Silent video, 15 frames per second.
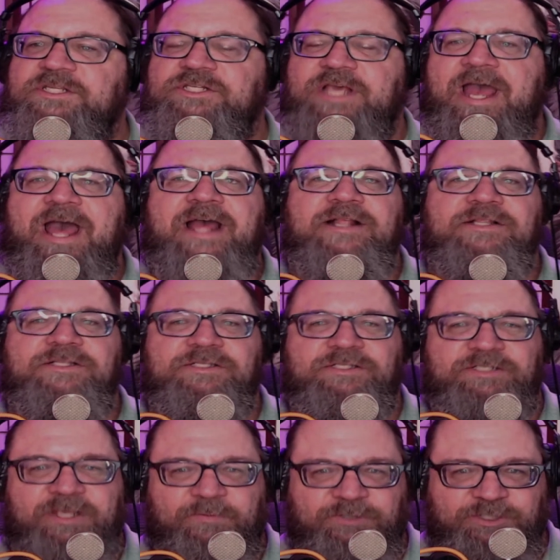chat,
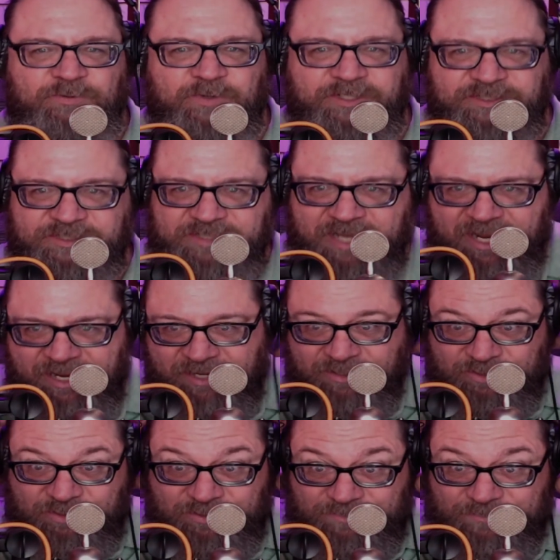say what you want to say,
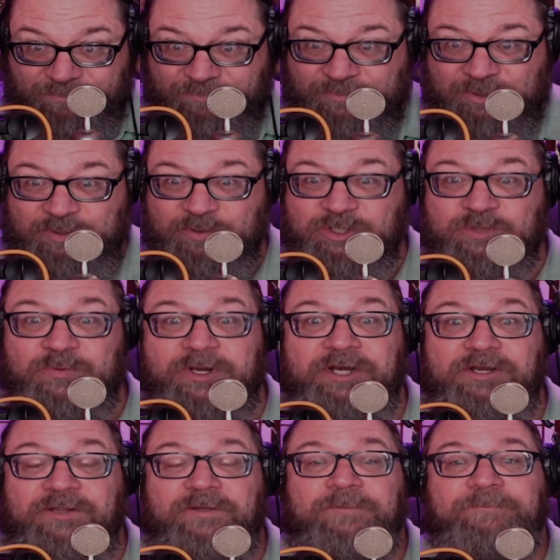do what you want to
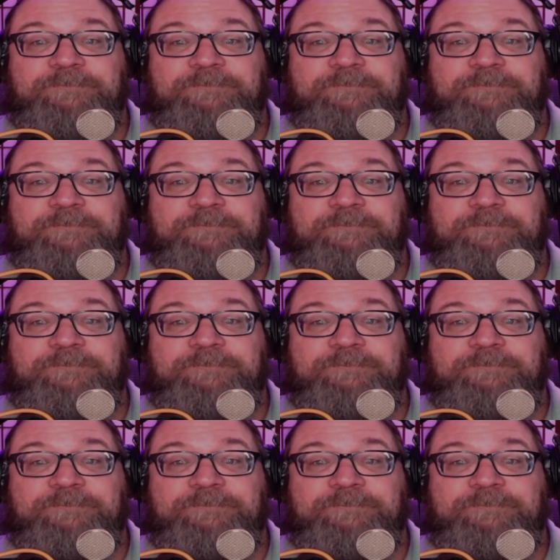do.